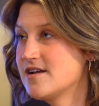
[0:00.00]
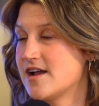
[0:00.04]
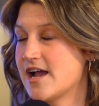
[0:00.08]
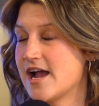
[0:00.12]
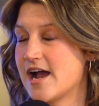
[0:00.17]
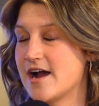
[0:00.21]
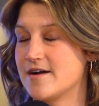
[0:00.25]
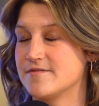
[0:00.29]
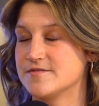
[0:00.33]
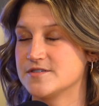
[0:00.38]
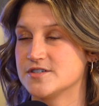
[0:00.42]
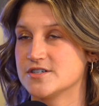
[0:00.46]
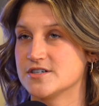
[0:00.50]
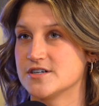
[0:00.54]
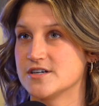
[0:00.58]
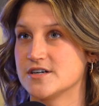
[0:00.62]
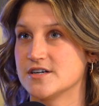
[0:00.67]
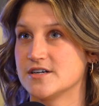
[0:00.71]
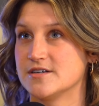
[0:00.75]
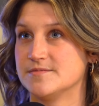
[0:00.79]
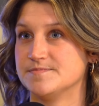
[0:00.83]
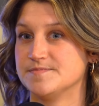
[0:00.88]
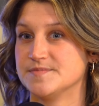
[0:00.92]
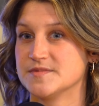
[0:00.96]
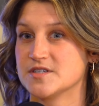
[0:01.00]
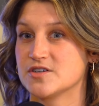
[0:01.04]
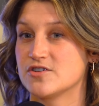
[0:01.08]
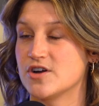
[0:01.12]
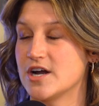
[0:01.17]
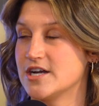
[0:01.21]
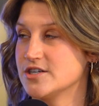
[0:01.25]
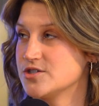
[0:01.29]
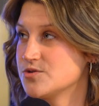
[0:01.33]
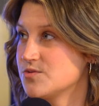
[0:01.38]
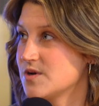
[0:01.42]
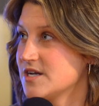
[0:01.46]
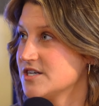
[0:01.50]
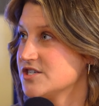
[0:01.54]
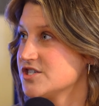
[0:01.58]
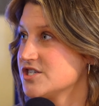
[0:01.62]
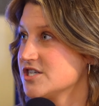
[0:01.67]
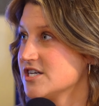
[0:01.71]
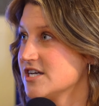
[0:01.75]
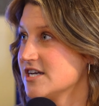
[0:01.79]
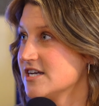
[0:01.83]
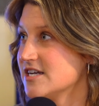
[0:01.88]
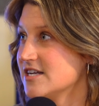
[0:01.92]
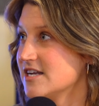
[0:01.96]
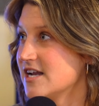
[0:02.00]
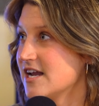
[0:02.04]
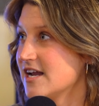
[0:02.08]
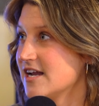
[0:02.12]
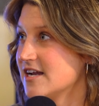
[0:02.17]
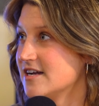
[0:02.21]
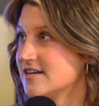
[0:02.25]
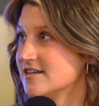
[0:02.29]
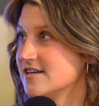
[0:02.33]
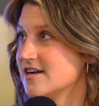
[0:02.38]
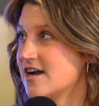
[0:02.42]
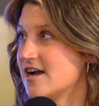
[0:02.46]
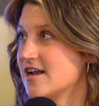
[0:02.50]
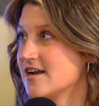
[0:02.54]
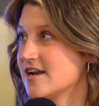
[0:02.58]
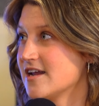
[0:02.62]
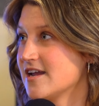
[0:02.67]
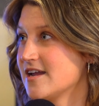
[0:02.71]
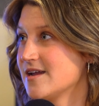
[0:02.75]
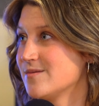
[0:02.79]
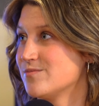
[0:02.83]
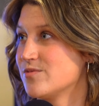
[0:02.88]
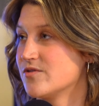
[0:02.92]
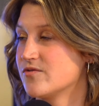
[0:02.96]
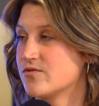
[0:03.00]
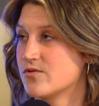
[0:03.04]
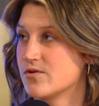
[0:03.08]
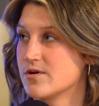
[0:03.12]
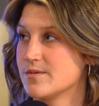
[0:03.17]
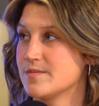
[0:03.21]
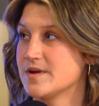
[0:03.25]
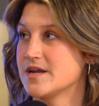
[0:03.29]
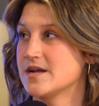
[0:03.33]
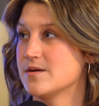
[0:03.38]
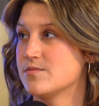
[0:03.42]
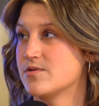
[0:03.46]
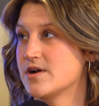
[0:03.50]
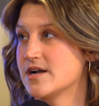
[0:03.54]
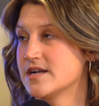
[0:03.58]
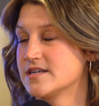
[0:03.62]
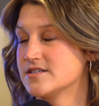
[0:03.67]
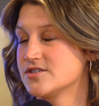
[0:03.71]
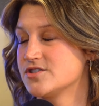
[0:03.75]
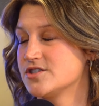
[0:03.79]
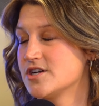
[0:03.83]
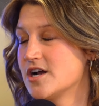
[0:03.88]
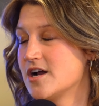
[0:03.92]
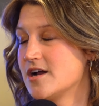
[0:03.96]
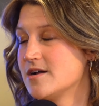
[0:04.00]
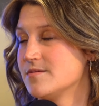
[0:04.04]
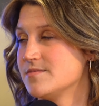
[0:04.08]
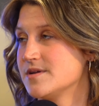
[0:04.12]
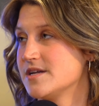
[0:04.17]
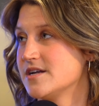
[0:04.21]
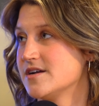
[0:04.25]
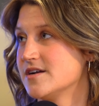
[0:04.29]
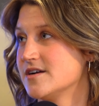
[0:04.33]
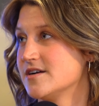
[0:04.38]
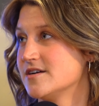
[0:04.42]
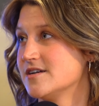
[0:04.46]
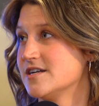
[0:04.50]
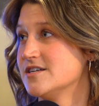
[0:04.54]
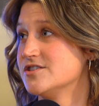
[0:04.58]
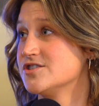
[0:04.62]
after graduation and got a performing apprentice job here oh.